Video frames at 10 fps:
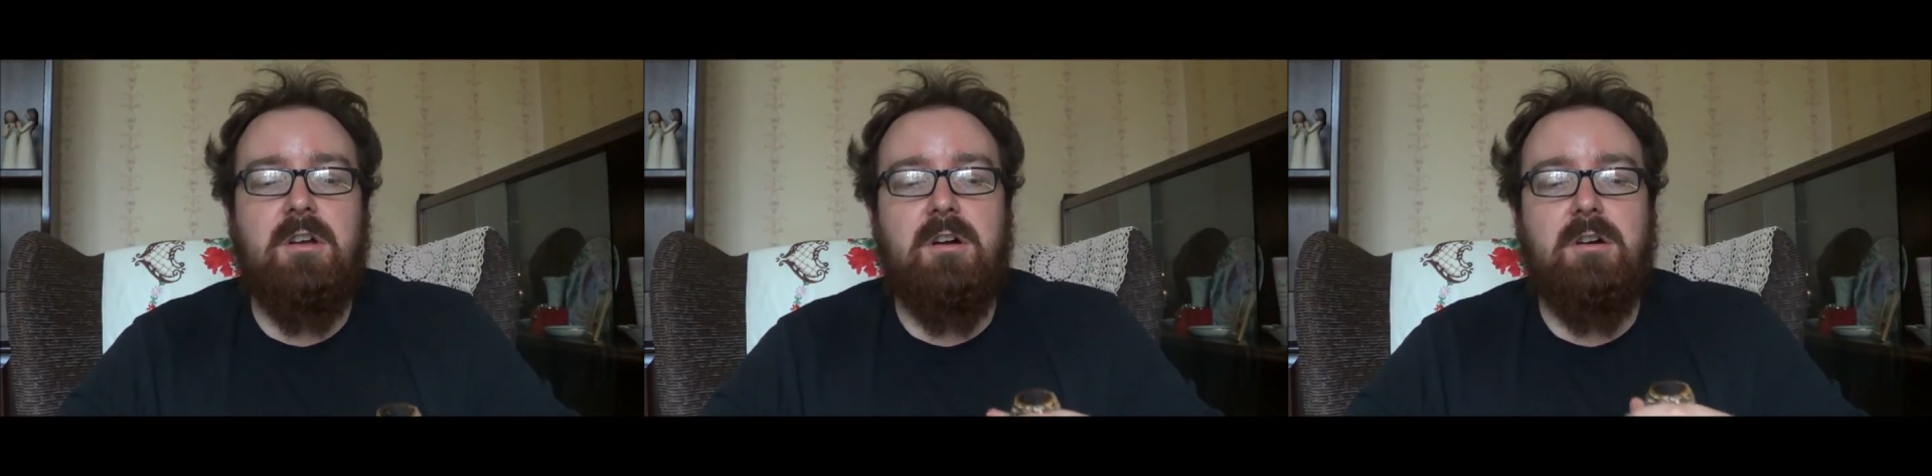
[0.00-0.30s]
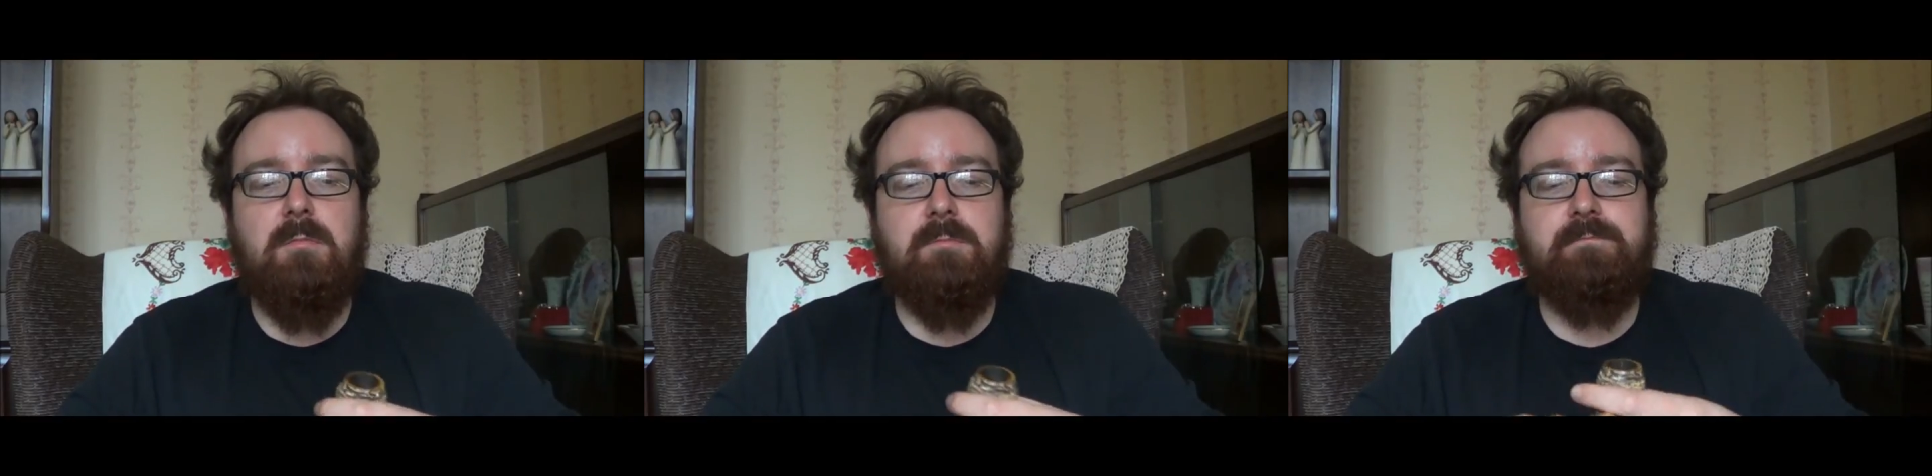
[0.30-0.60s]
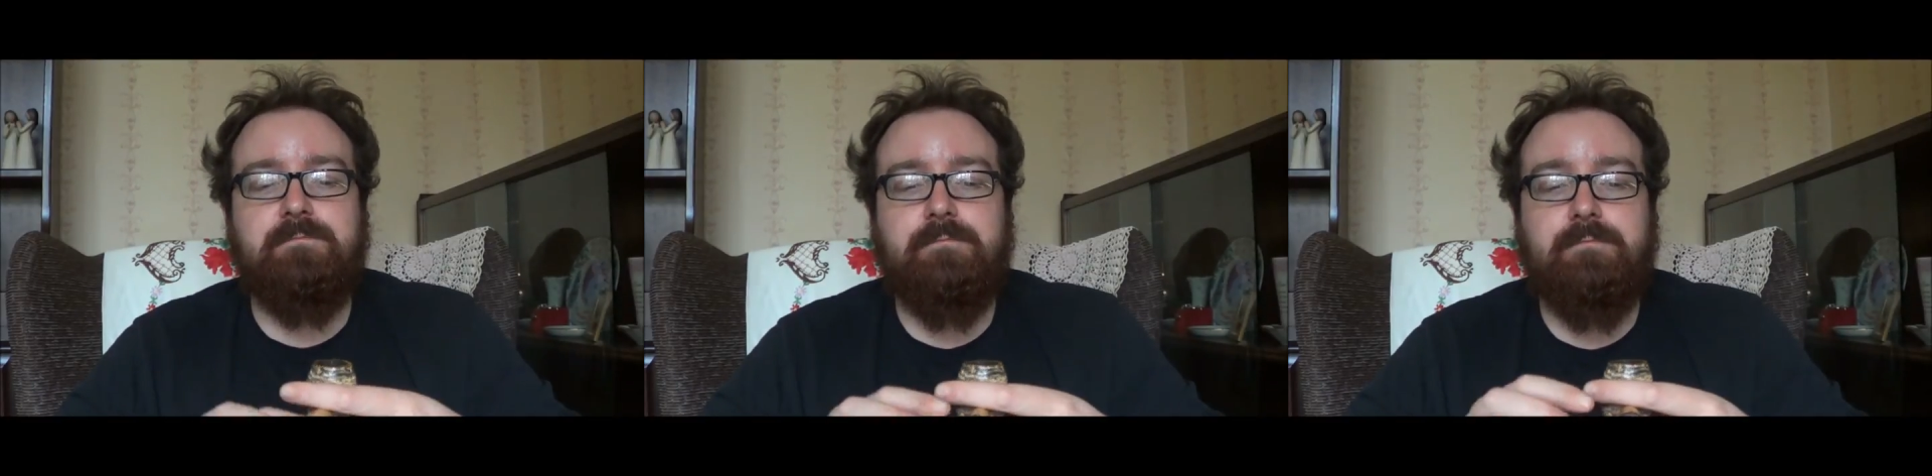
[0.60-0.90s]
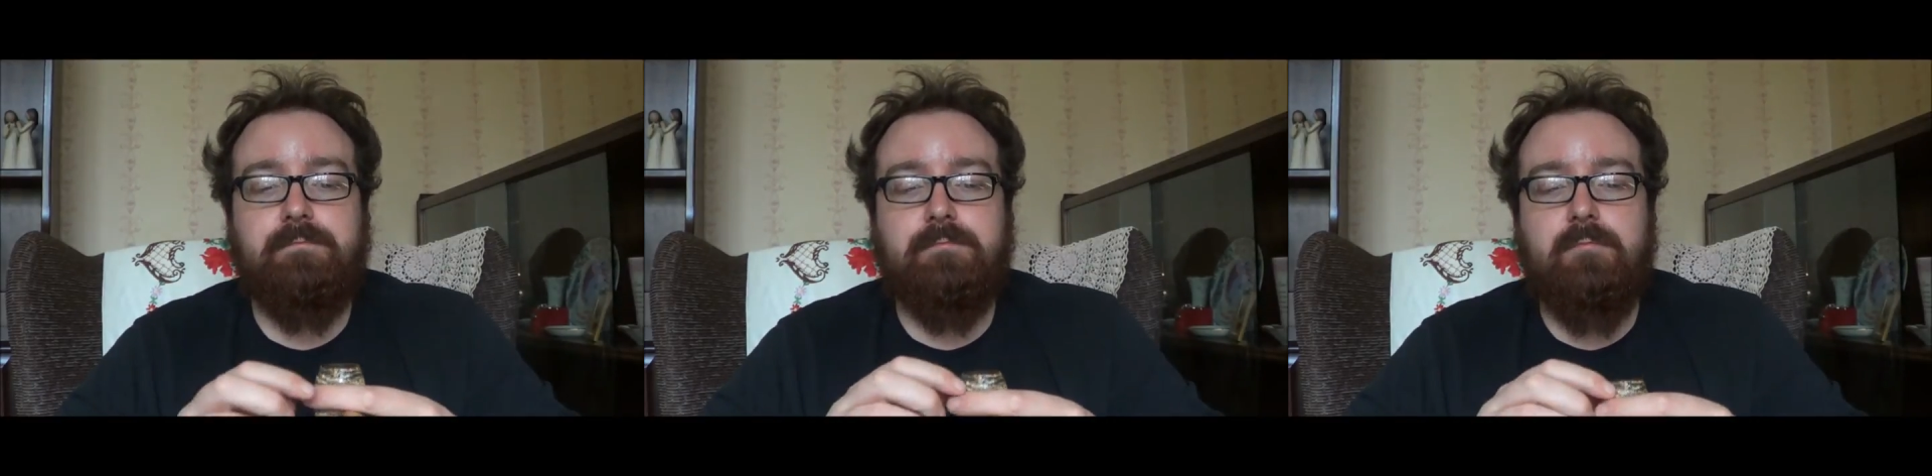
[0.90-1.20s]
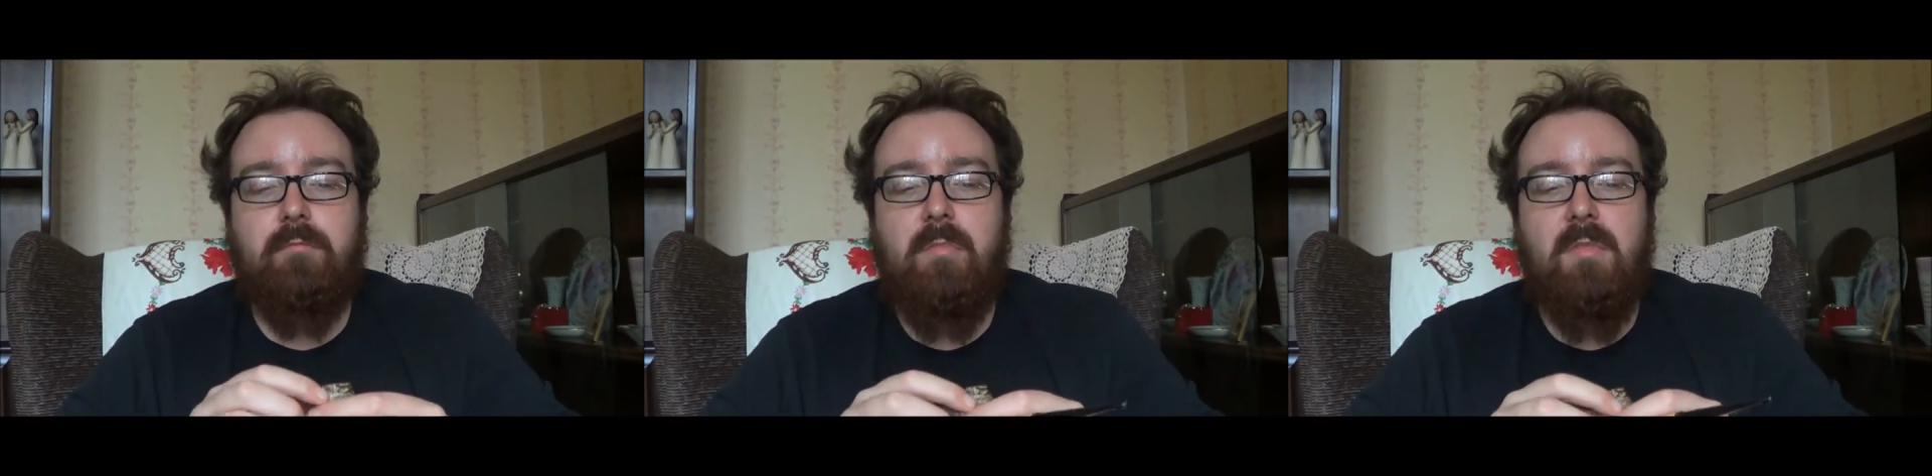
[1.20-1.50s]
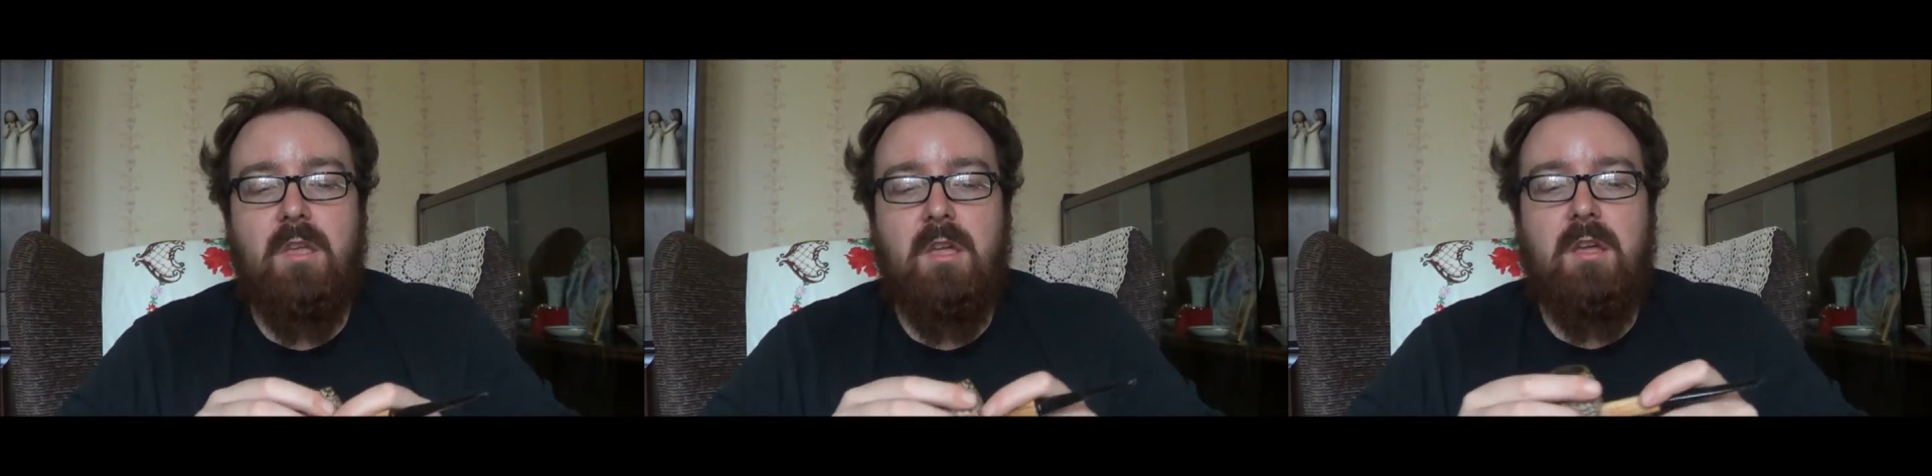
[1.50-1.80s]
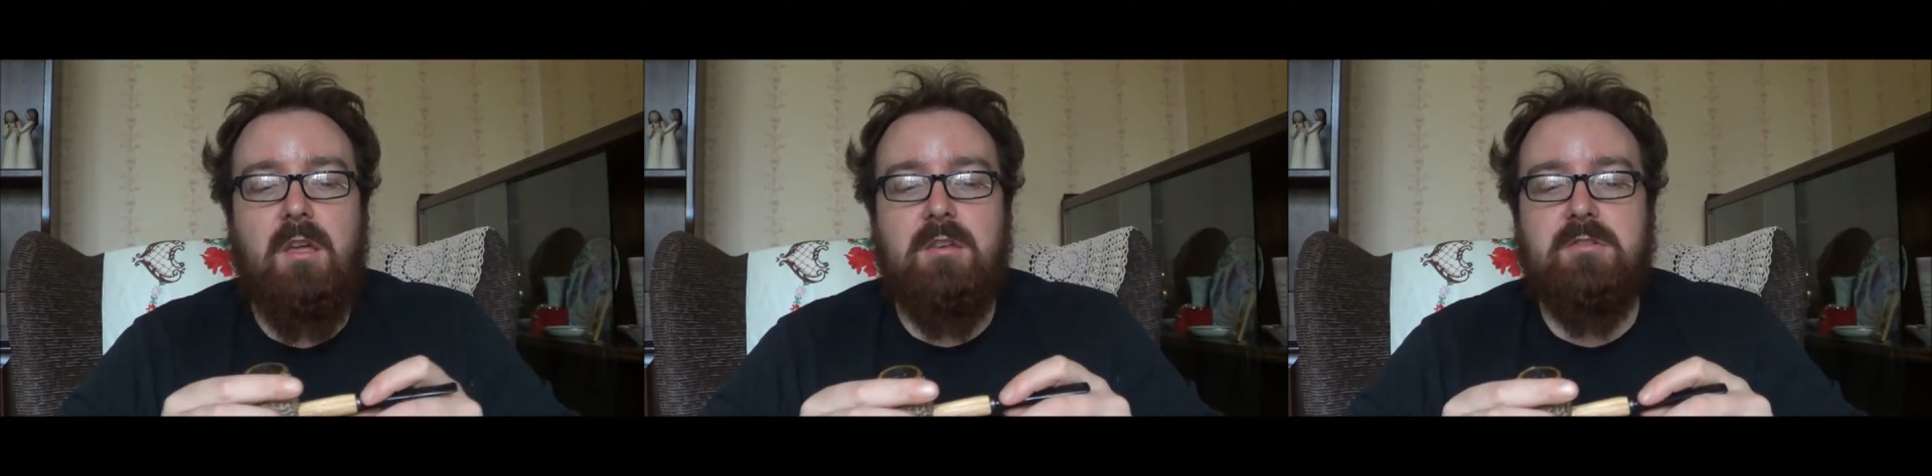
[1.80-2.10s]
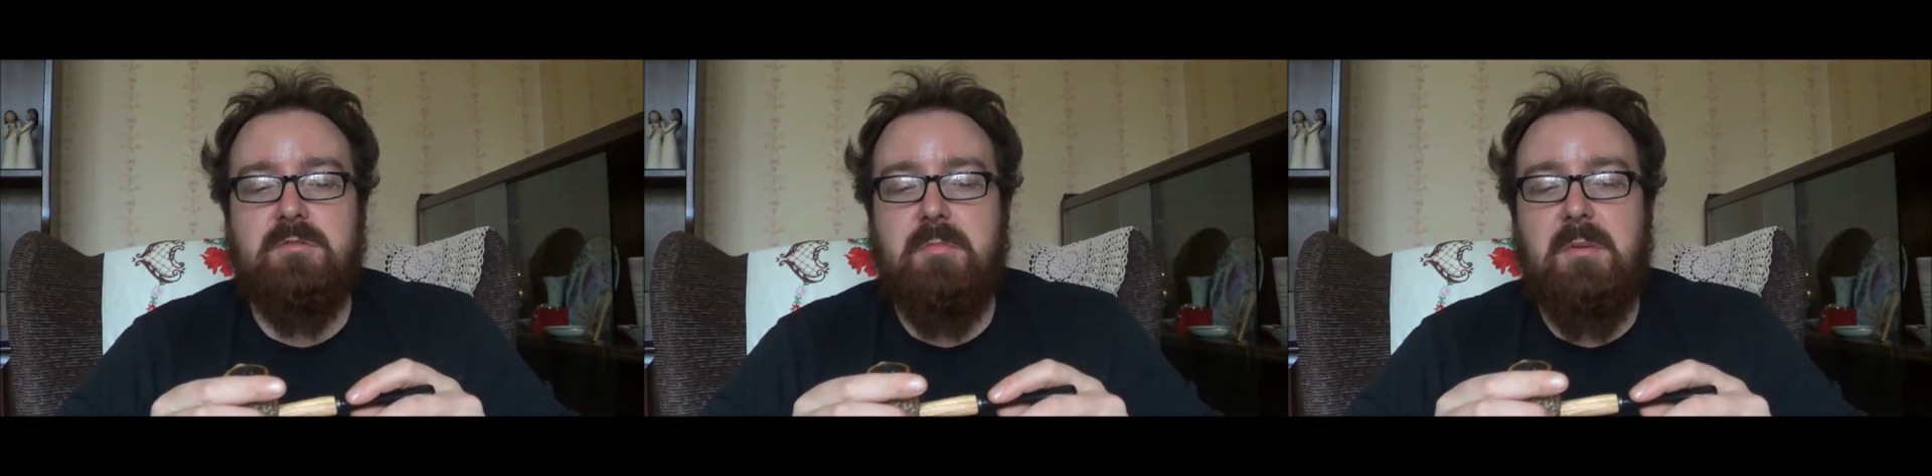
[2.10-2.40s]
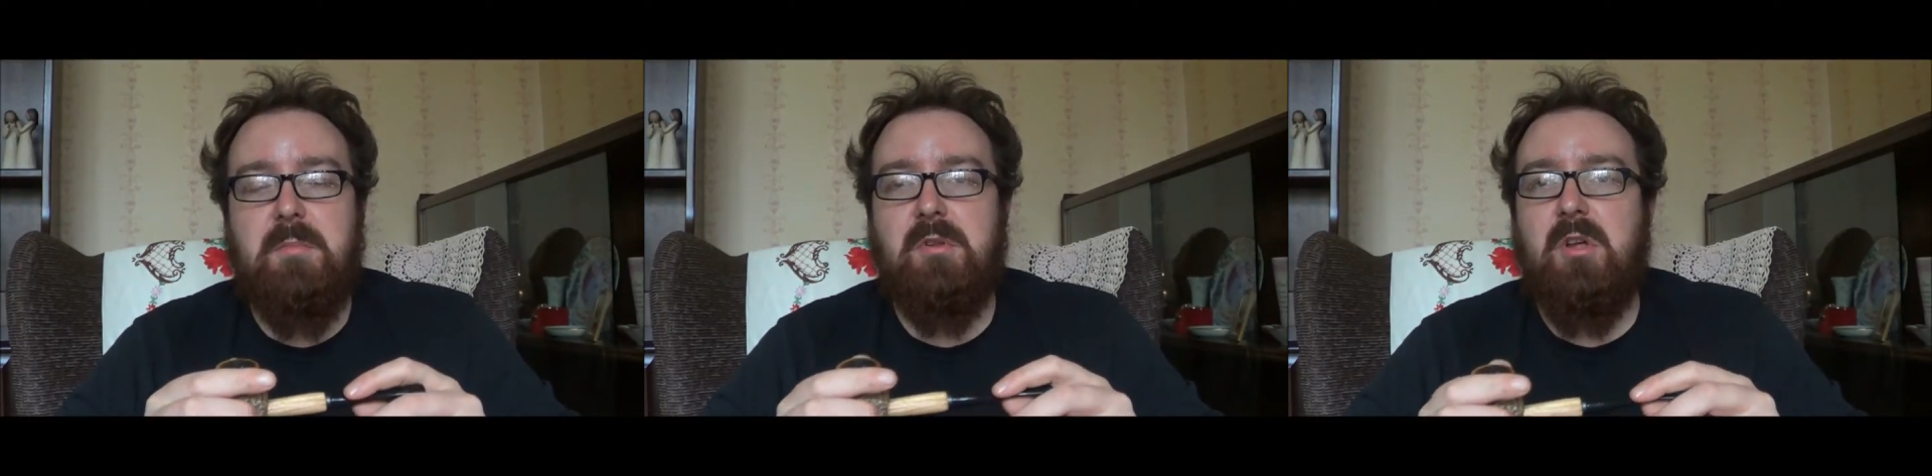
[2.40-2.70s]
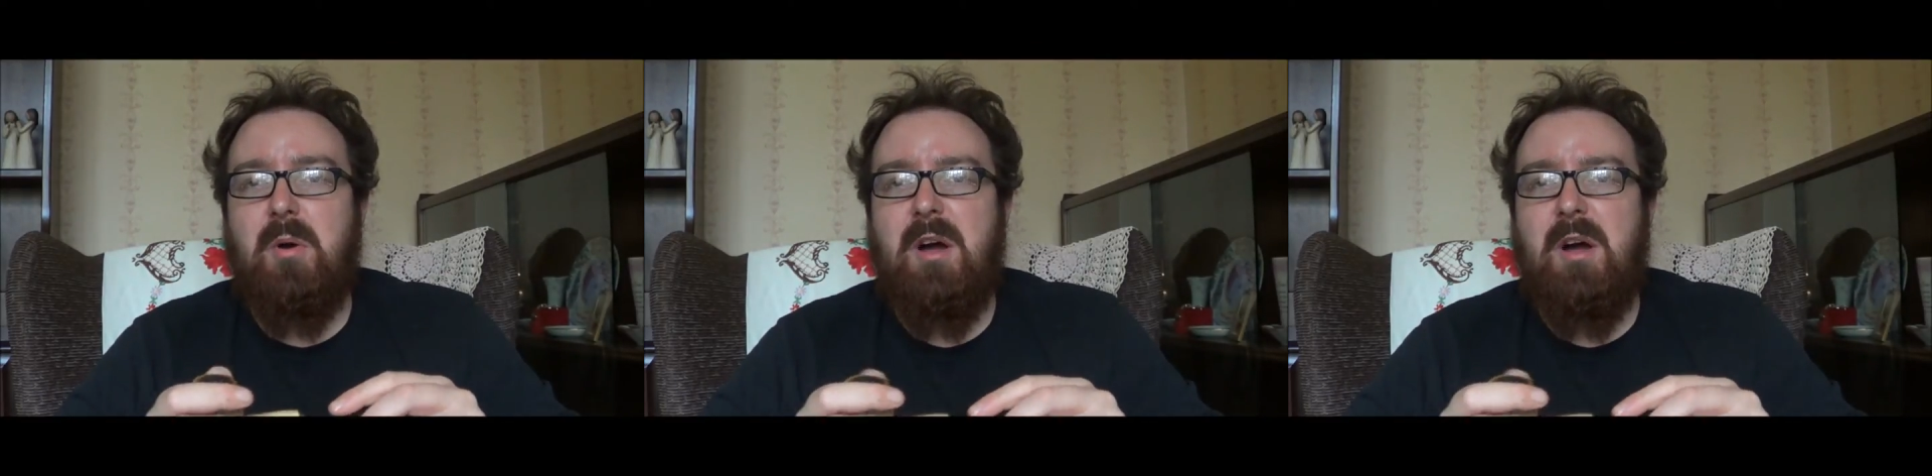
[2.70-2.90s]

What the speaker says: It's a bit below